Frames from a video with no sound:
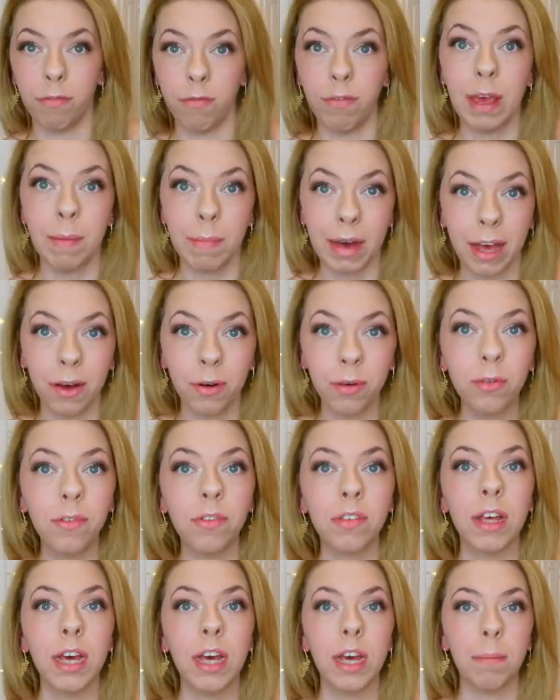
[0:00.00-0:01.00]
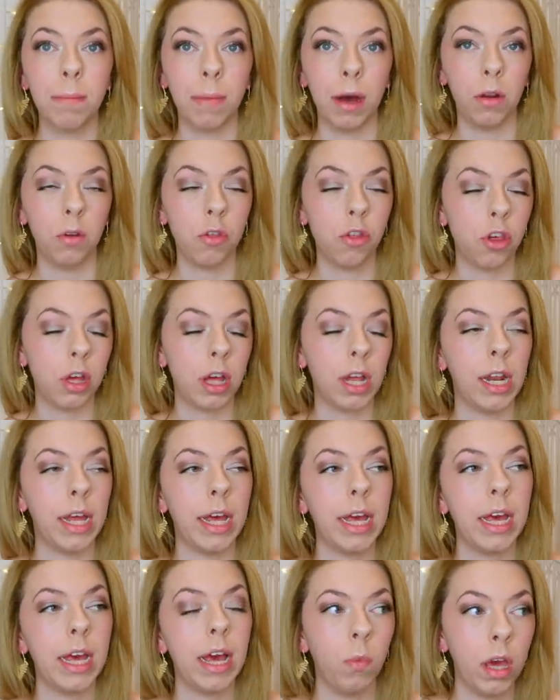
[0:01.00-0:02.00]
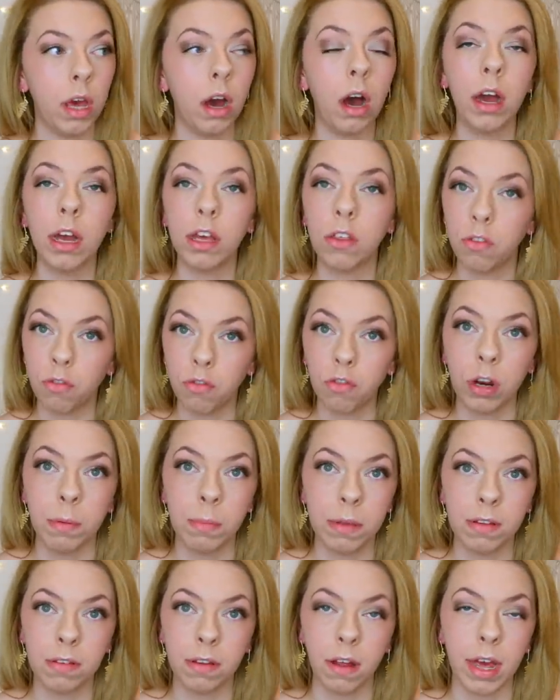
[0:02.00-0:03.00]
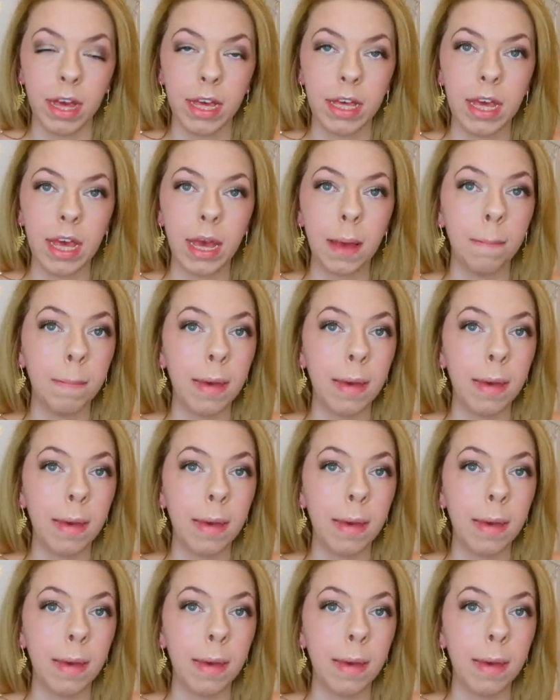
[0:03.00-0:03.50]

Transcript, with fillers: female Males biologically we are extremely psychic.